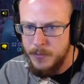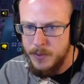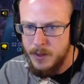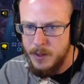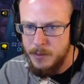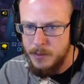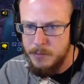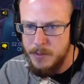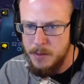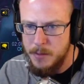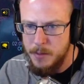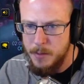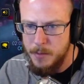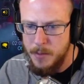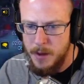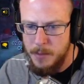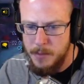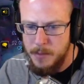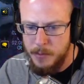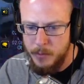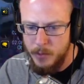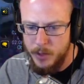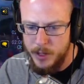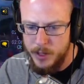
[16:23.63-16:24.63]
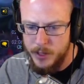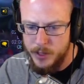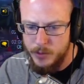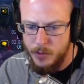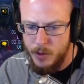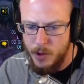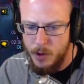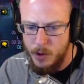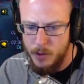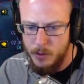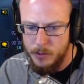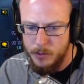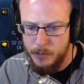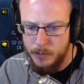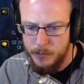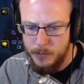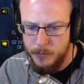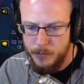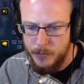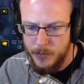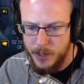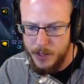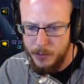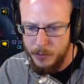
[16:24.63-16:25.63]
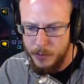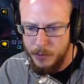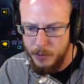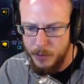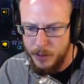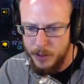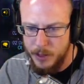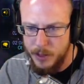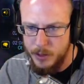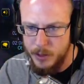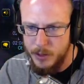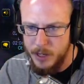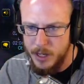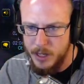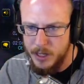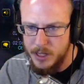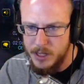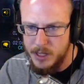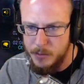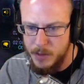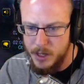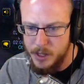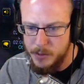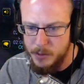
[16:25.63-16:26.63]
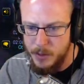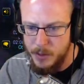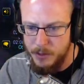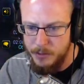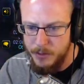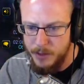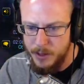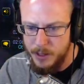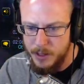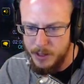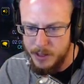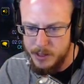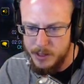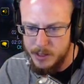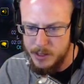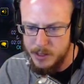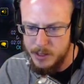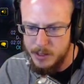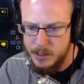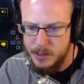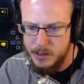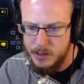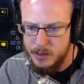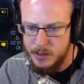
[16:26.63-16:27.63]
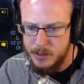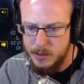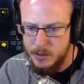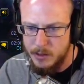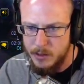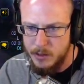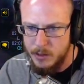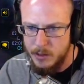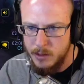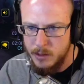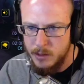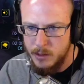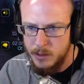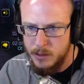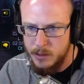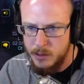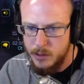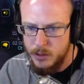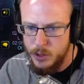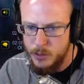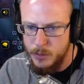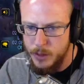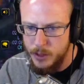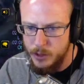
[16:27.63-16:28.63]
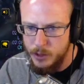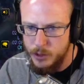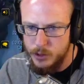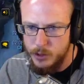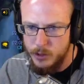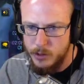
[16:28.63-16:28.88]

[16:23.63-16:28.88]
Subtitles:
Maybe my memory is wrong, and we really do need this much, but I feel like this is too much.